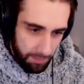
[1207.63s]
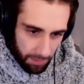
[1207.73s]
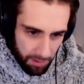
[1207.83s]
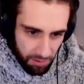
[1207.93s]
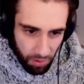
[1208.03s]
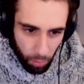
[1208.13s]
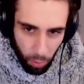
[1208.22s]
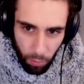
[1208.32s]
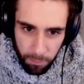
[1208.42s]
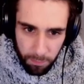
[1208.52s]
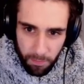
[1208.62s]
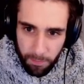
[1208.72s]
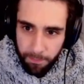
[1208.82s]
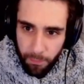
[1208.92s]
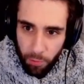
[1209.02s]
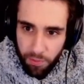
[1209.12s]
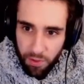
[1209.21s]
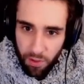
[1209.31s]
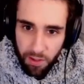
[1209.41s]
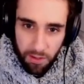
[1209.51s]
Maybe it was a wolf. Oops,
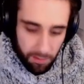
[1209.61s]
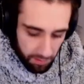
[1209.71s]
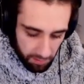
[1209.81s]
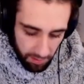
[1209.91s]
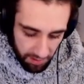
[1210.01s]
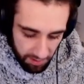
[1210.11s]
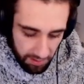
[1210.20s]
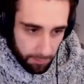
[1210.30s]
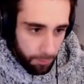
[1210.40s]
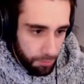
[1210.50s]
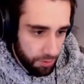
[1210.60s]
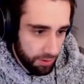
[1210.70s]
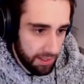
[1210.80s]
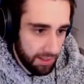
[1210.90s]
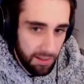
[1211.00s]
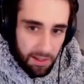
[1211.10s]
sorry, I accidentally full screened it.